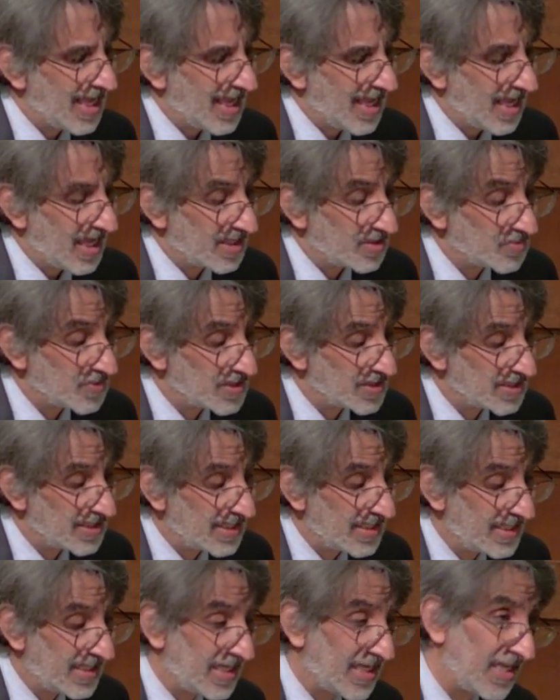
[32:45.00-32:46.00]
As was
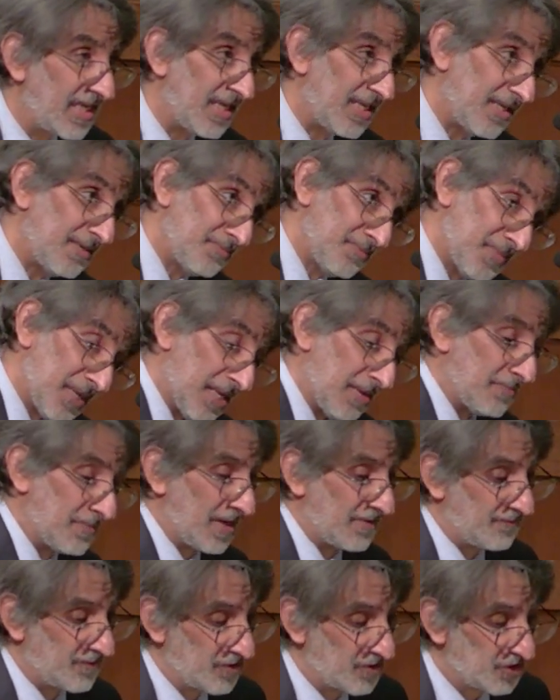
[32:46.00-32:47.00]
seen in my
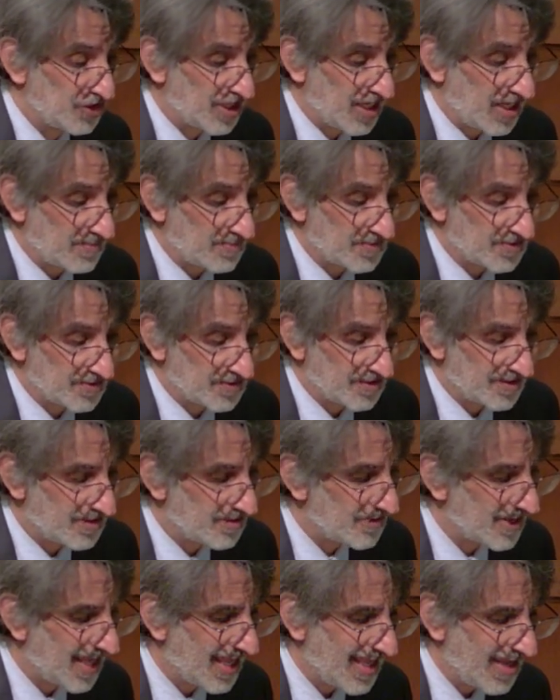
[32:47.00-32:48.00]
first chapter, you
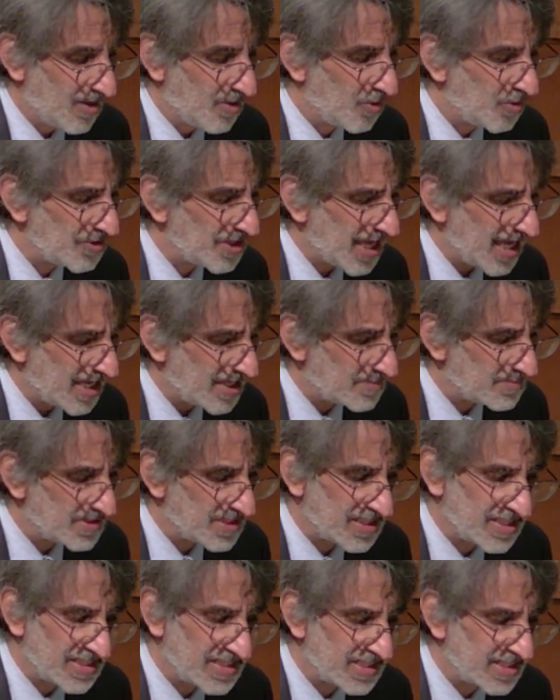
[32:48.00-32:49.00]
know, old Adams in
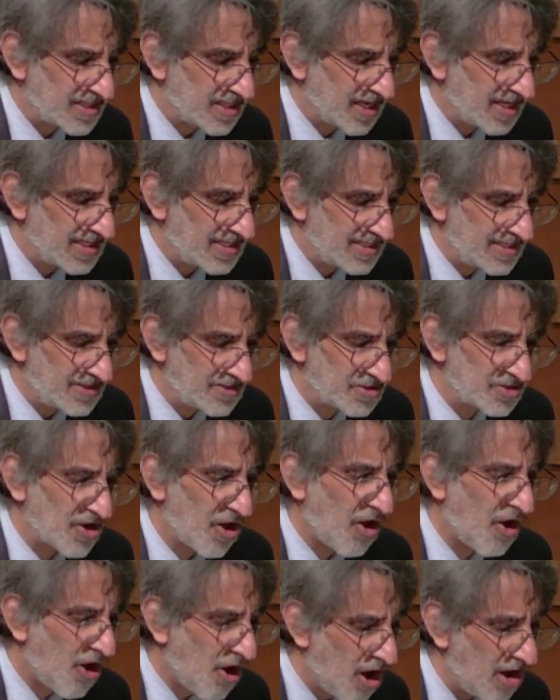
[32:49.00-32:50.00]
his declining years
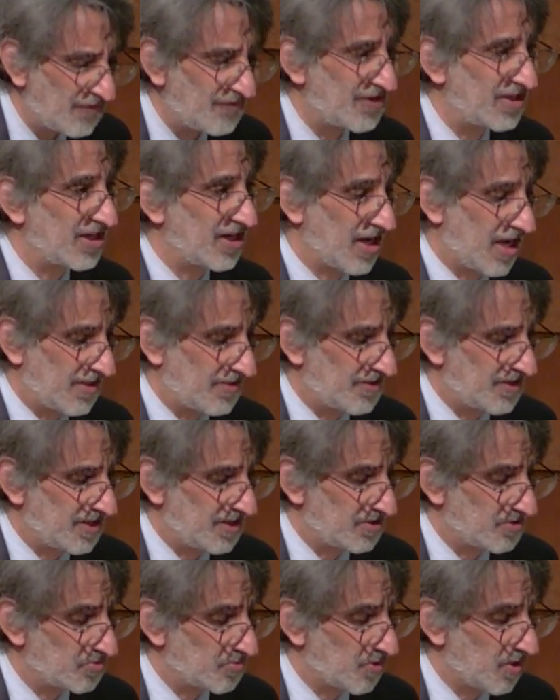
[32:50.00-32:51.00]
often got
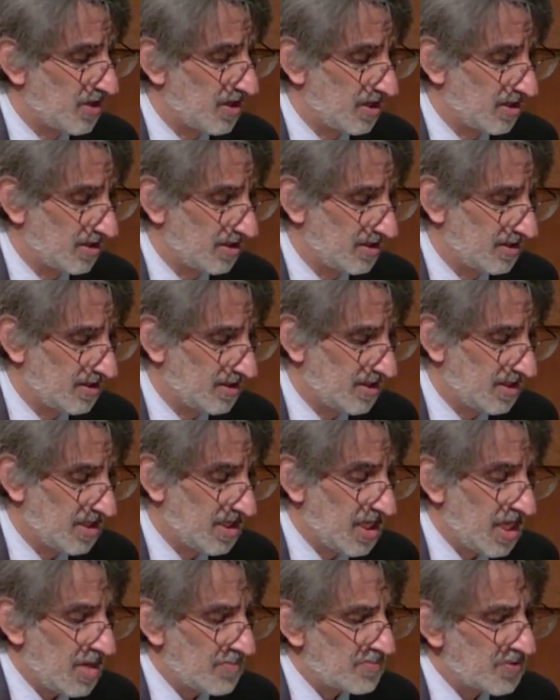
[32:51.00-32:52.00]
things wrong,
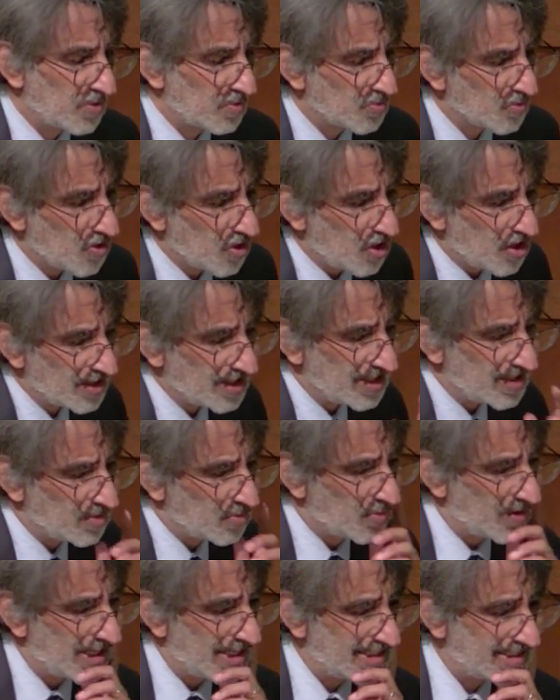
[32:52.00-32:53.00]
but wrong in
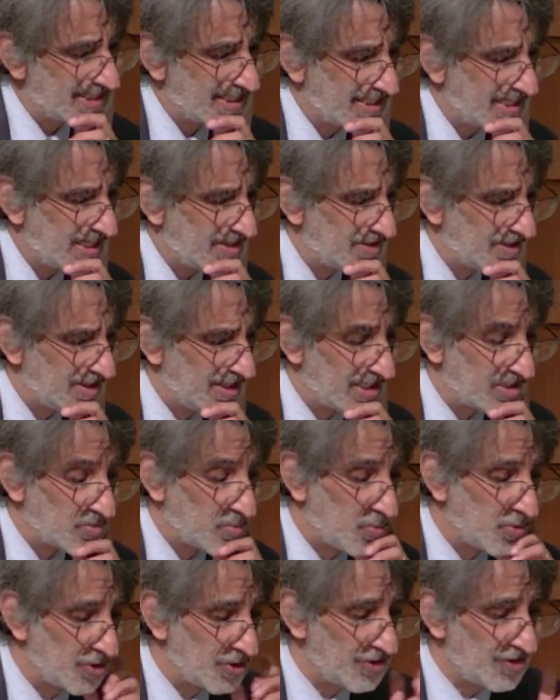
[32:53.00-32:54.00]
ways that nonetheless
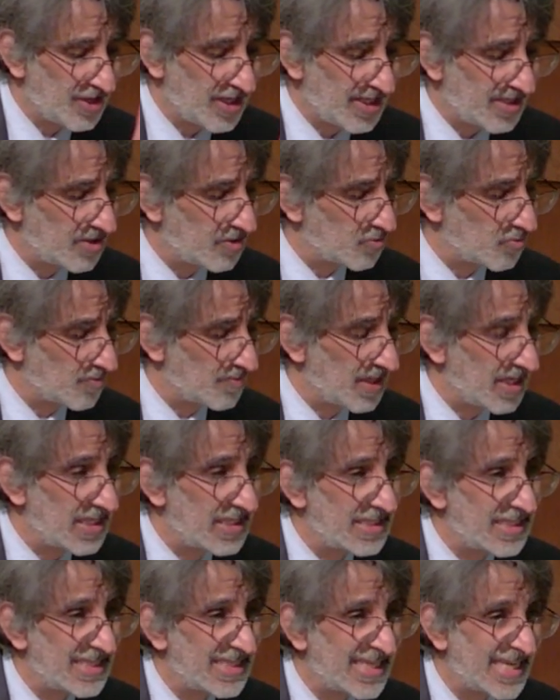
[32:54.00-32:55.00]
were then and remain
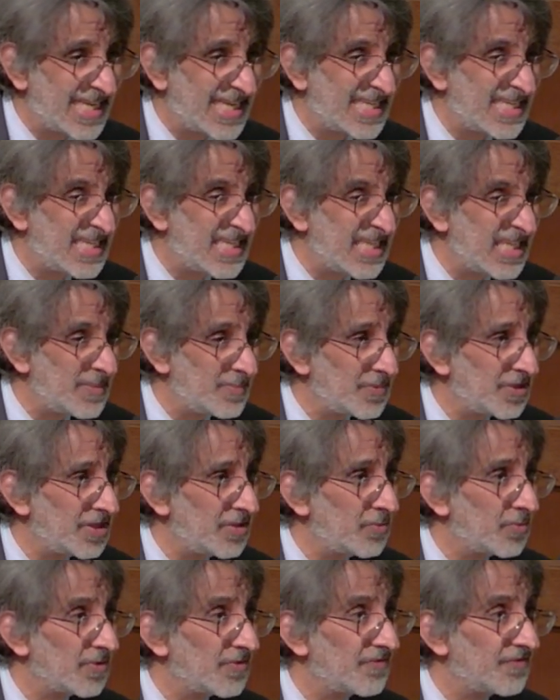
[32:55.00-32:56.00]
today deeply
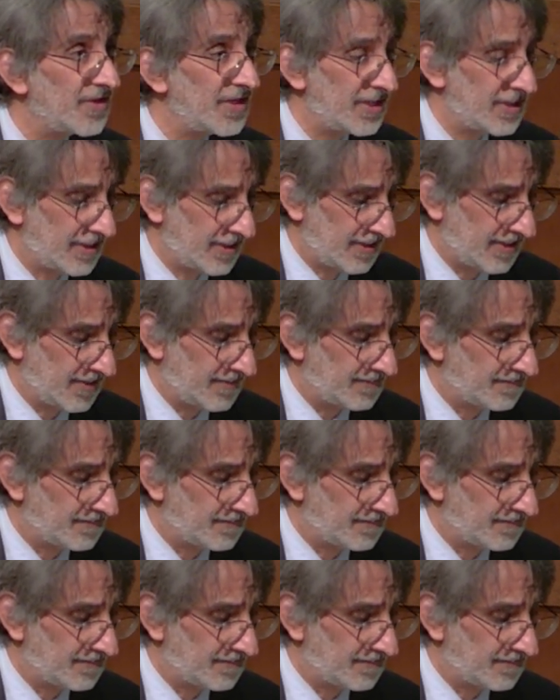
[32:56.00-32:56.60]
revealing.